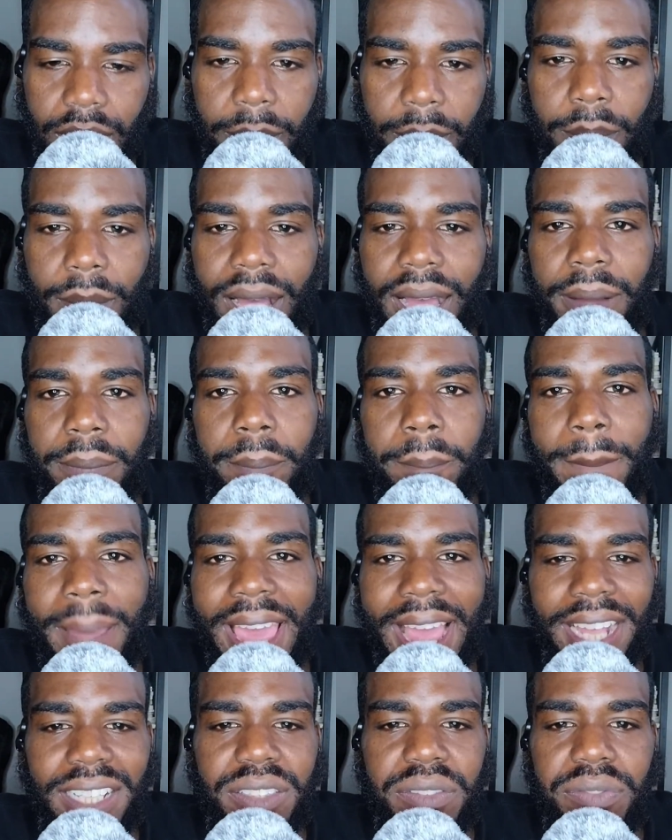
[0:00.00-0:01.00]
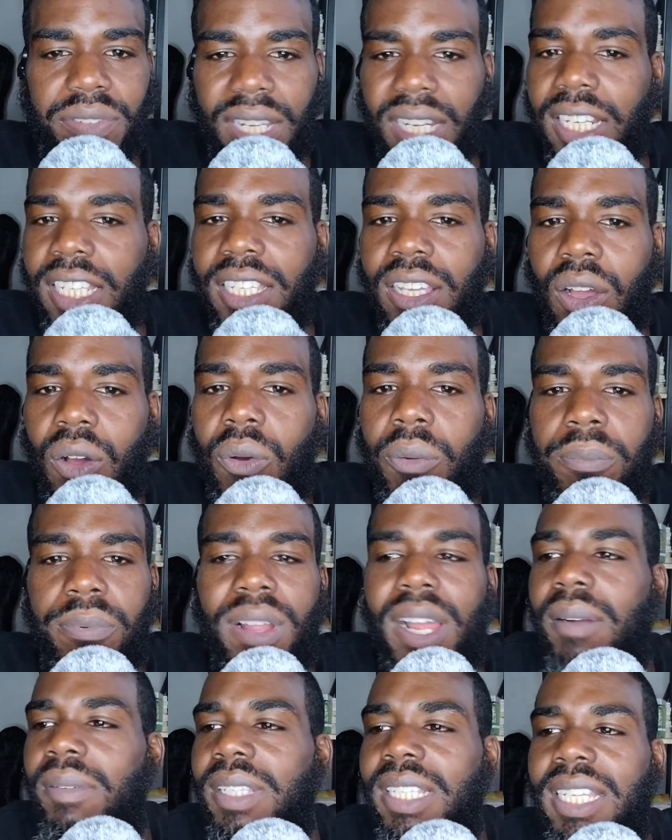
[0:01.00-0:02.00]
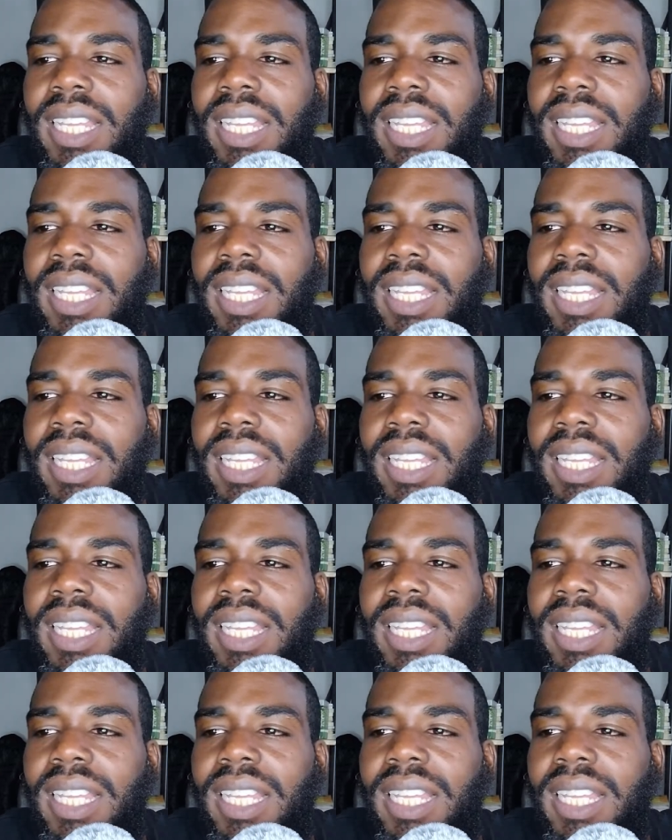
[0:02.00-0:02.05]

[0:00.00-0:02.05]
My max video probably